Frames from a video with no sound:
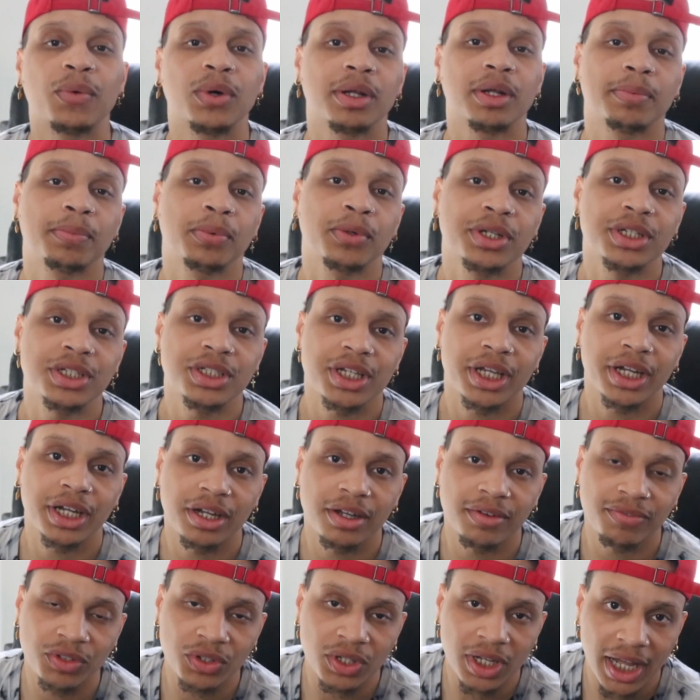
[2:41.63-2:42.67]
would appreciate
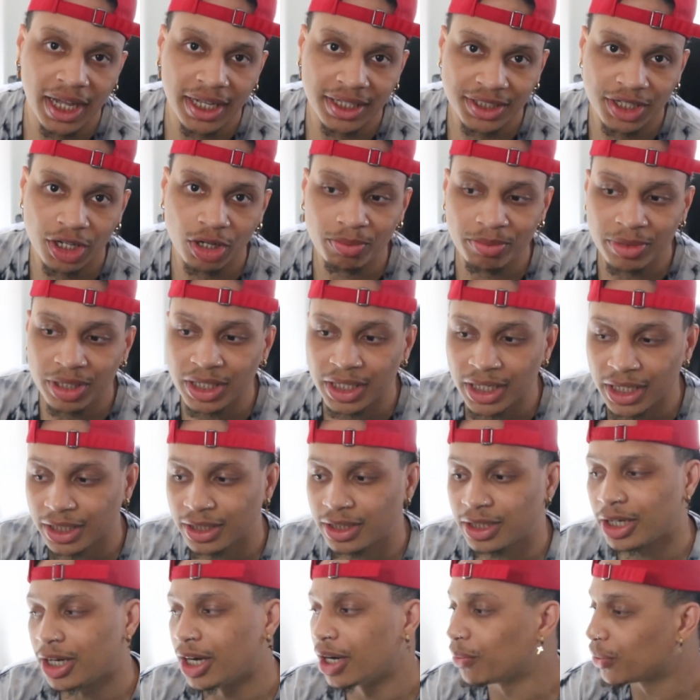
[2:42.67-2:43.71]
it if you guys help me
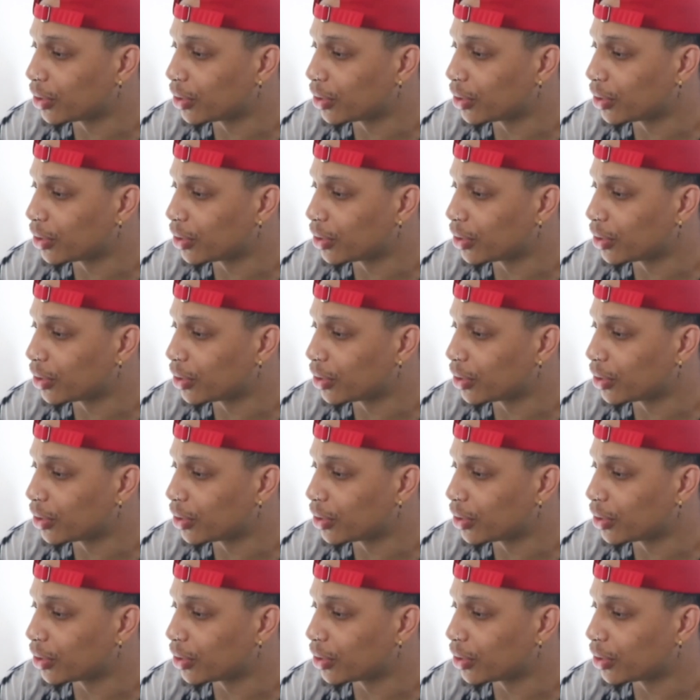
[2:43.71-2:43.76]
get there.